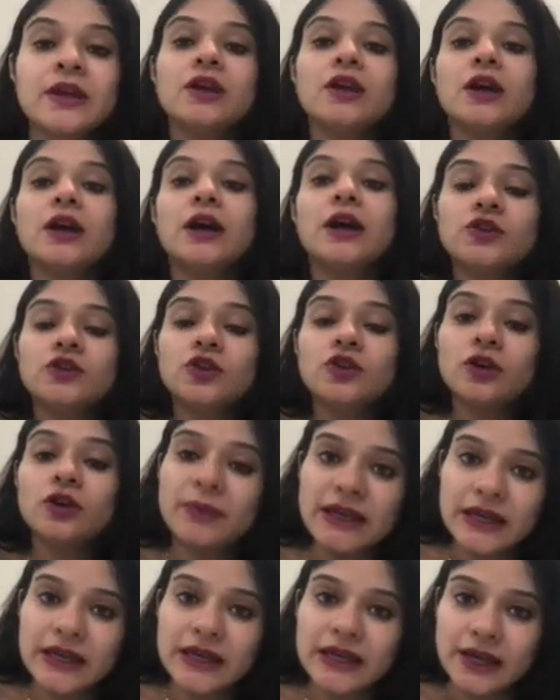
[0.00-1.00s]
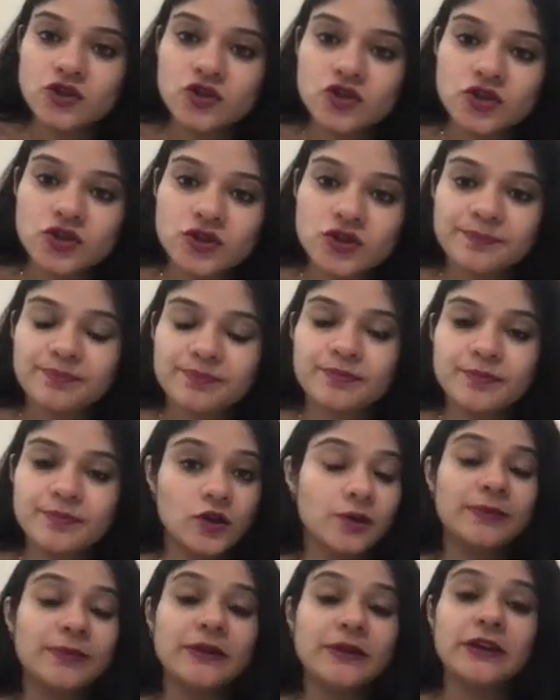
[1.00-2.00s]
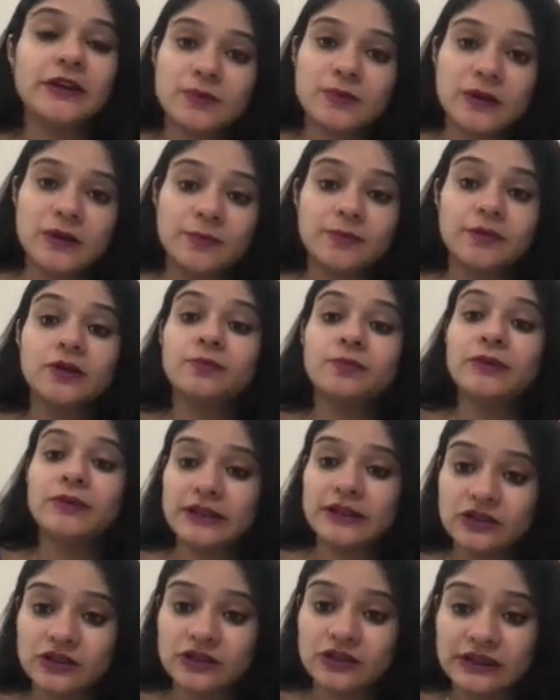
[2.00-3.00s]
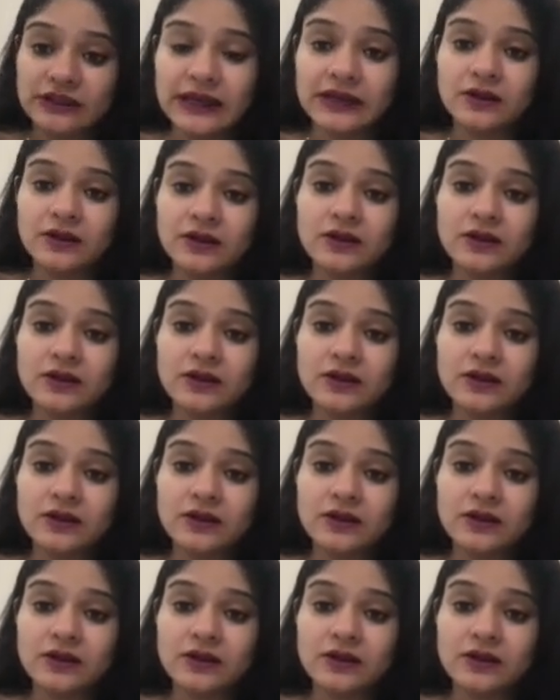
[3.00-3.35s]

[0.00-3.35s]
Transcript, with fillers: Your pH, your pH paper, pH scale,